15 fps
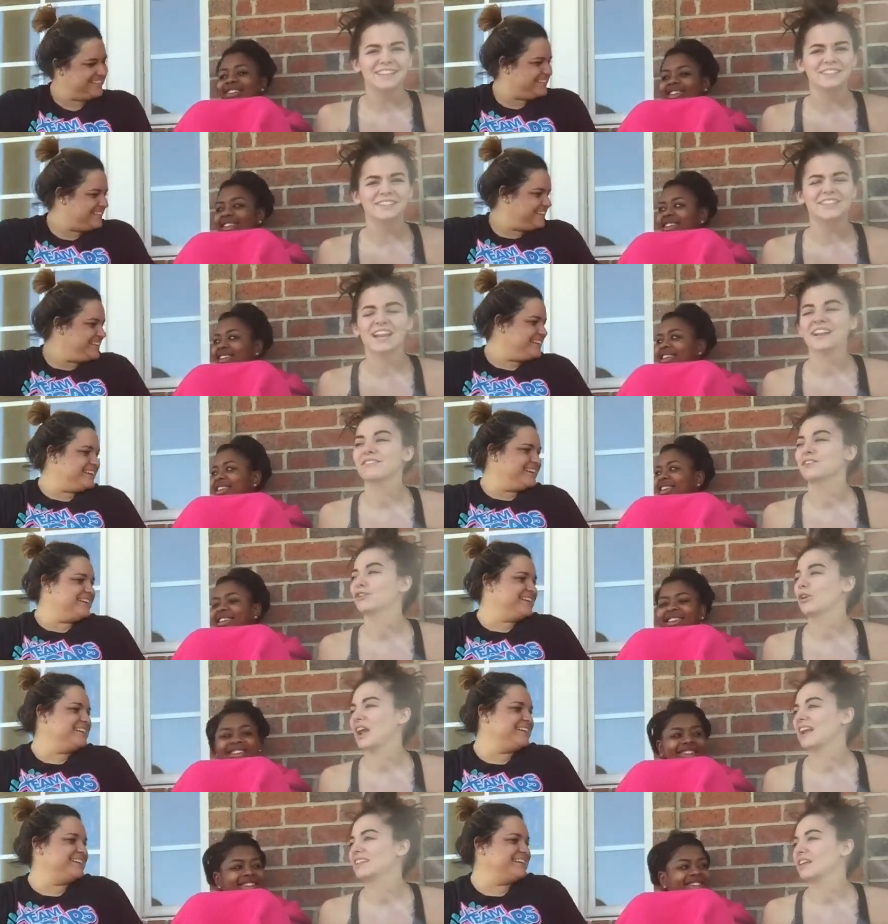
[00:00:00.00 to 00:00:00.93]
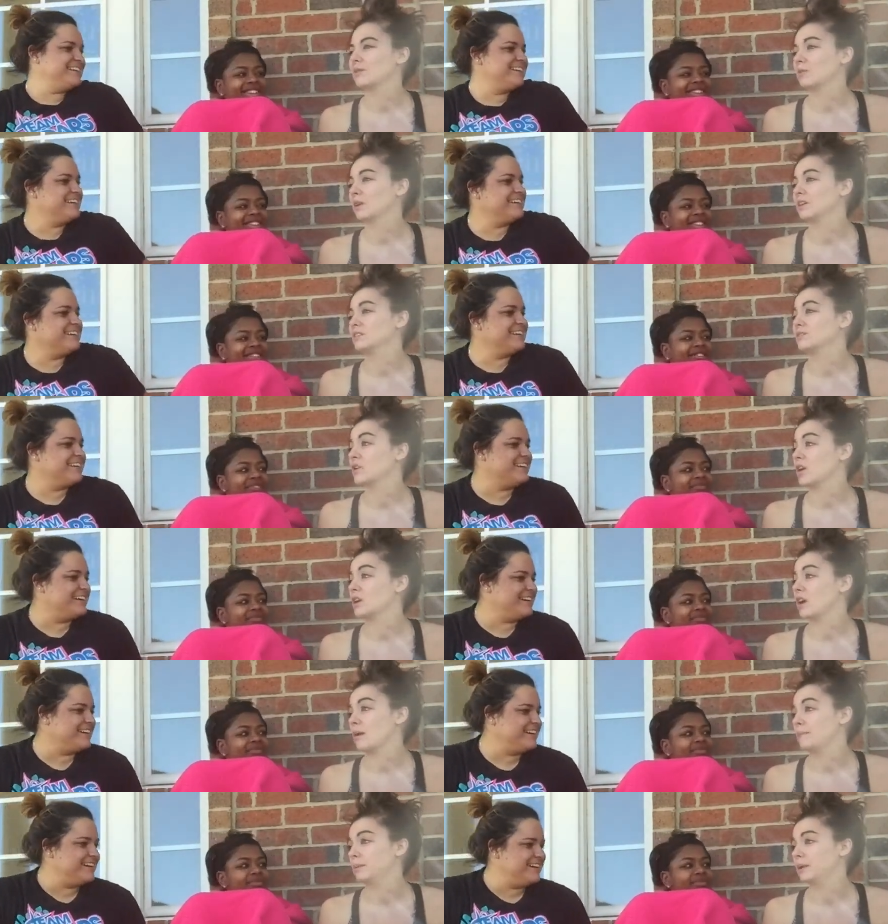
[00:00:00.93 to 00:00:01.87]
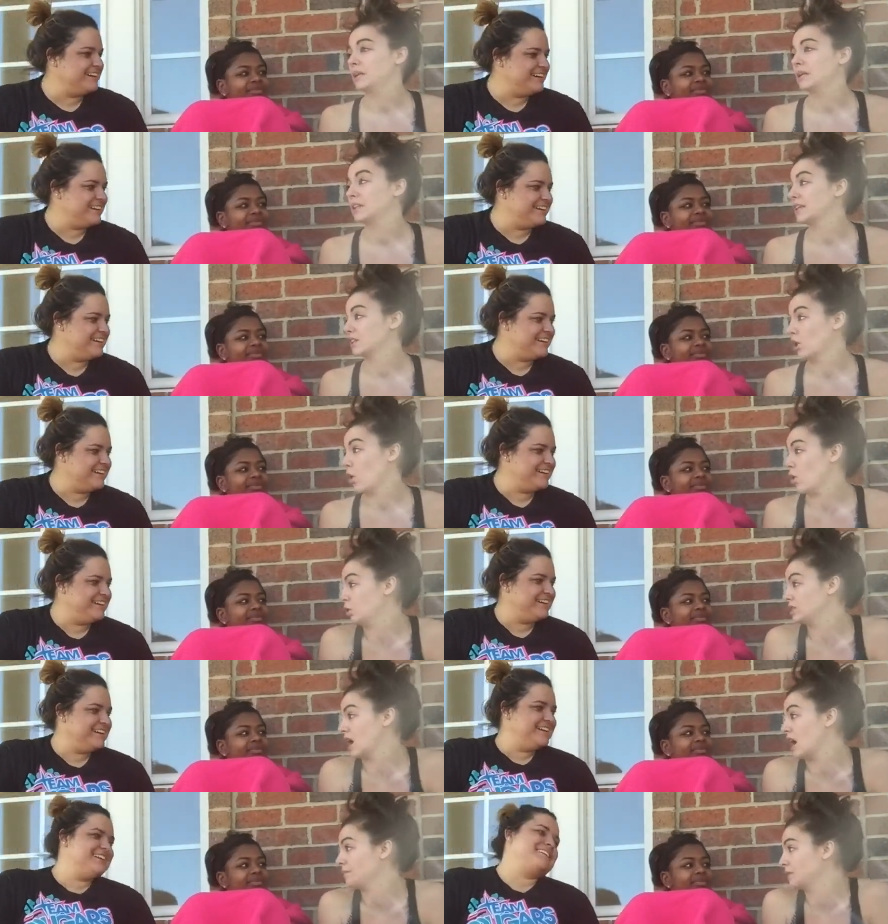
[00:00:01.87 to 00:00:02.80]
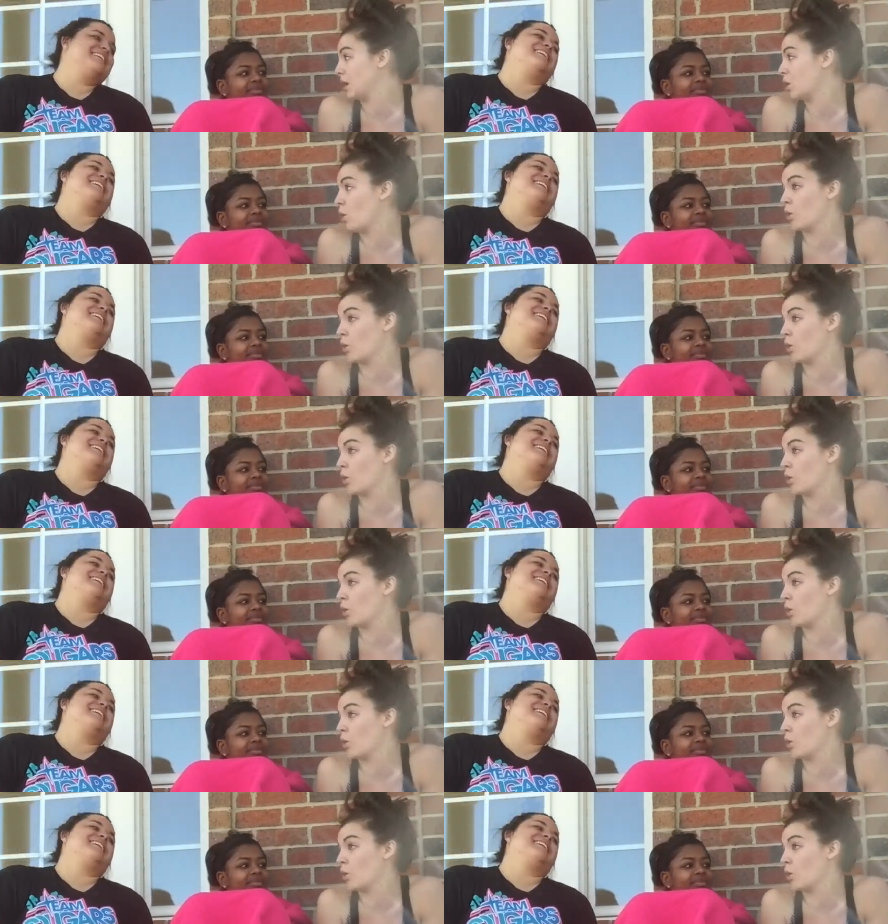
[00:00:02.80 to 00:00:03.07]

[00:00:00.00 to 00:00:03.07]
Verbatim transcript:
Speaker 1: There's not even Greg that works for our company, like the whole time, the